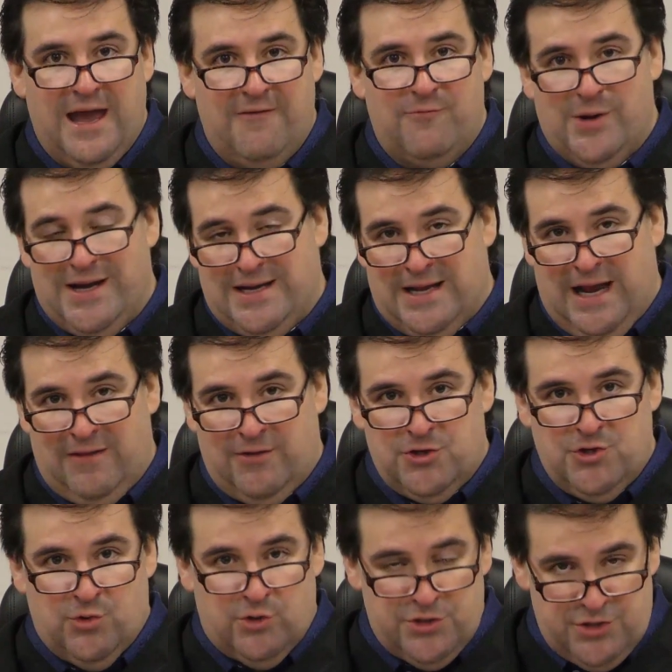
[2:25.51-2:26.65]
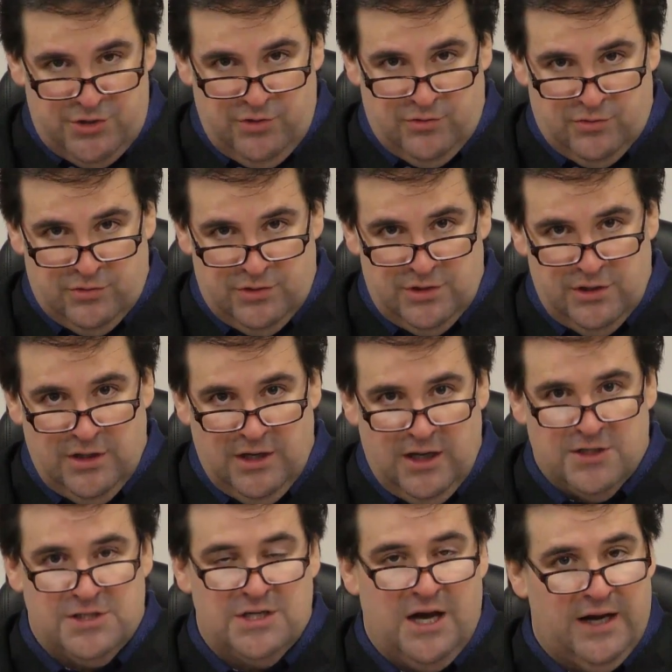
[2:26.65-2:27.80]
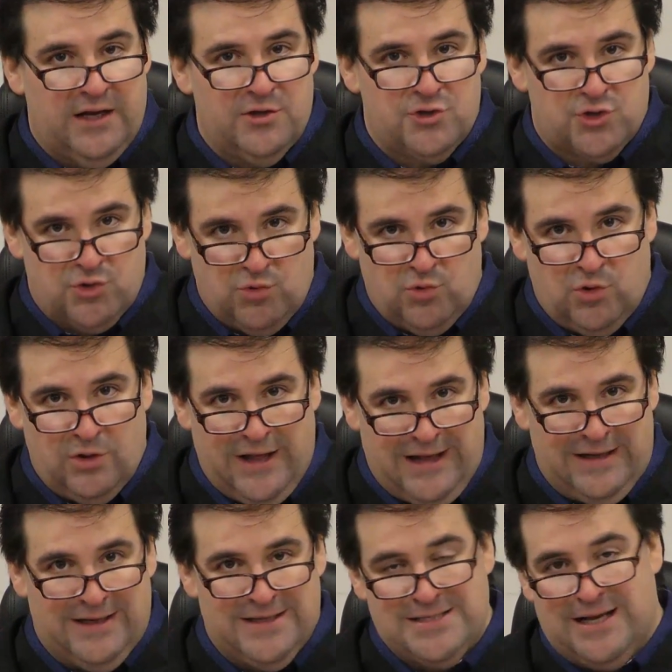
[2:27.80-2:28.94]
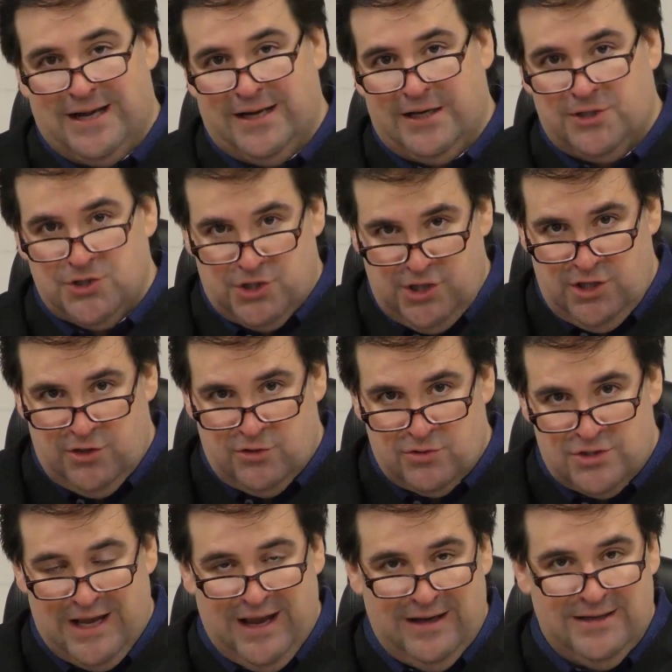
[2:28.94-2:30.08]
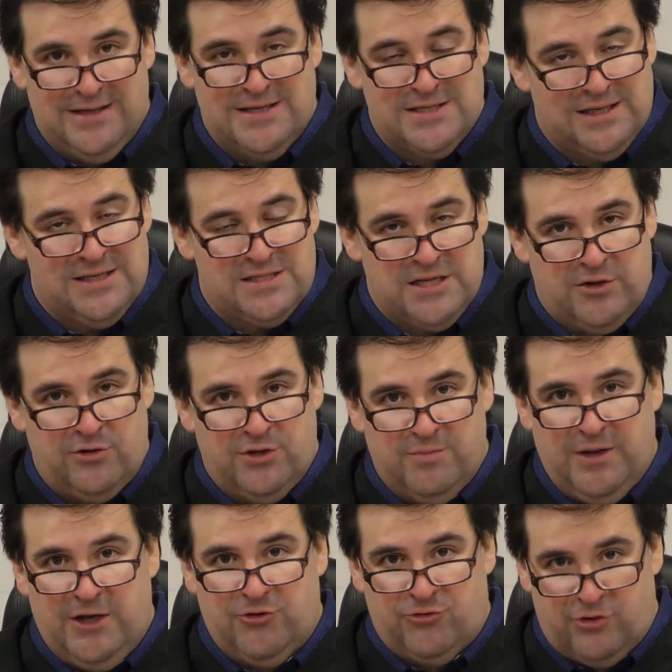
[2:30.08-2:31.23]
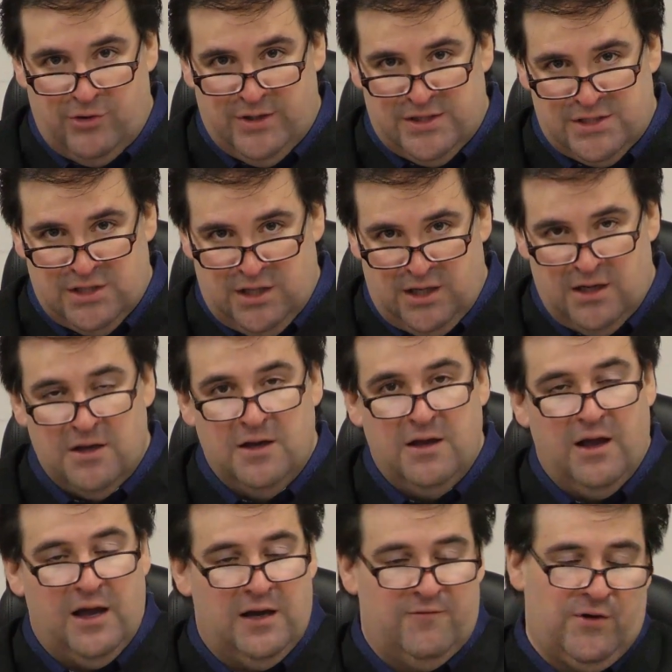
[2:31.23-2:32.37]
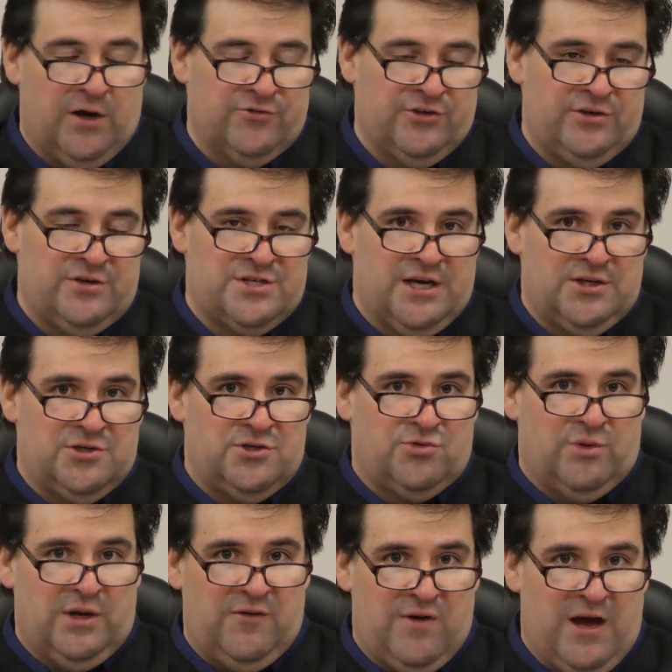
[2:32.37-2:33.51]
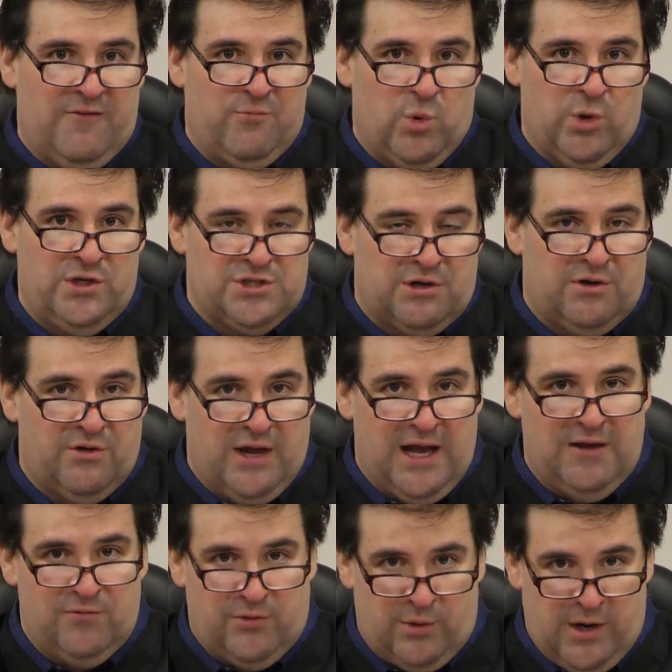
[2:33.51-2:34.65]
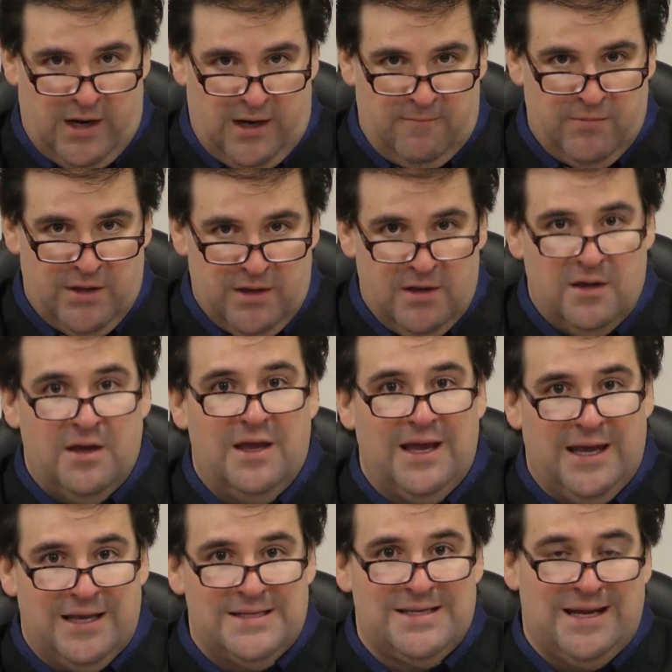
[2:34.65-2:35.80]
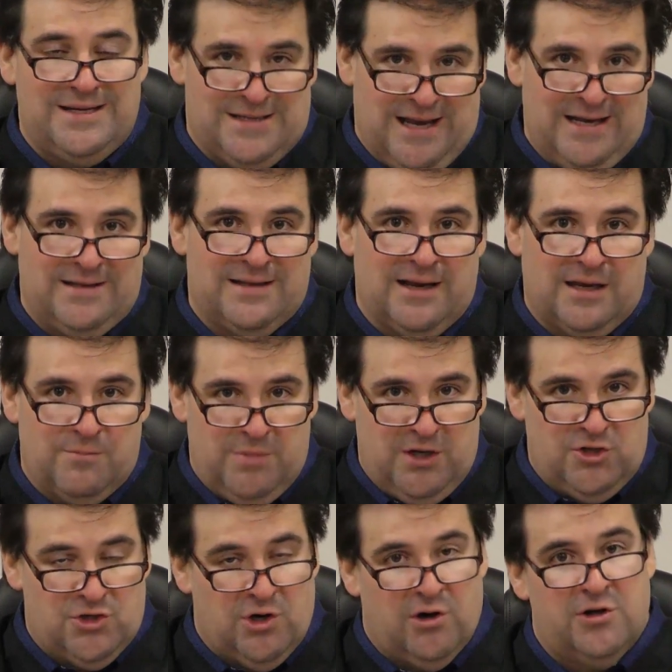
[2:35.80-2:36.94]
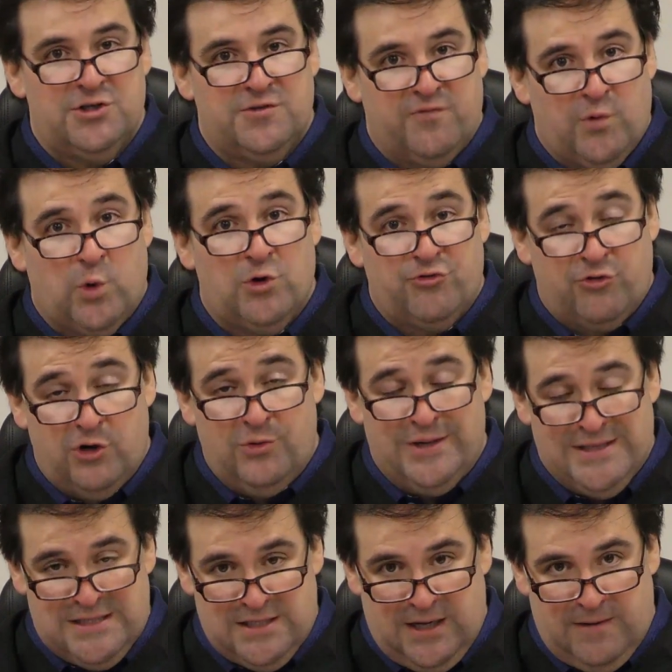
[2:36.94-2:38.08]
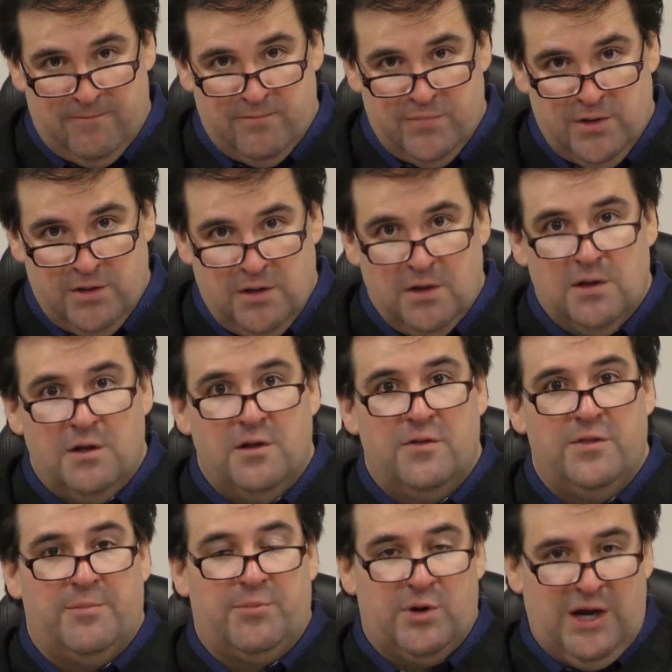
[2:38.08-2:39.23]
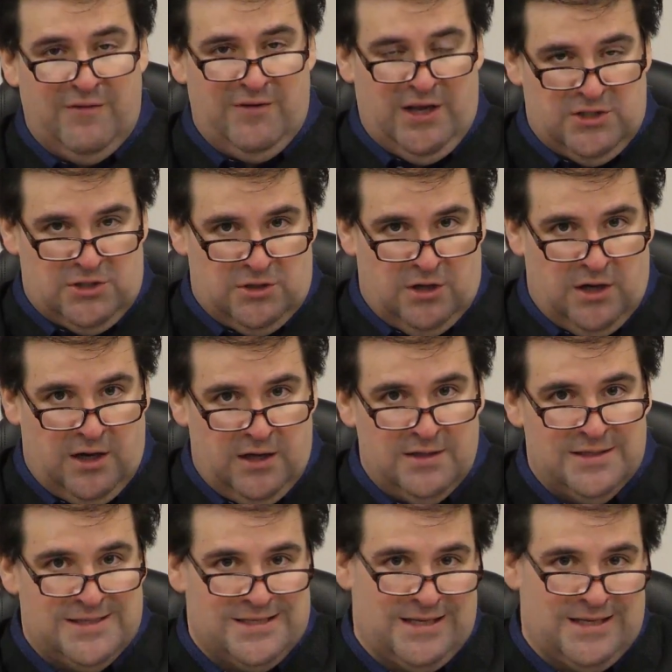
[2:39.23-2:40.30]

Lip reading: Every day that your student is not in school and it is not excused and it is considered to be truancy and falls under Section 25.093 is a date that can be charged for truancy. The previous law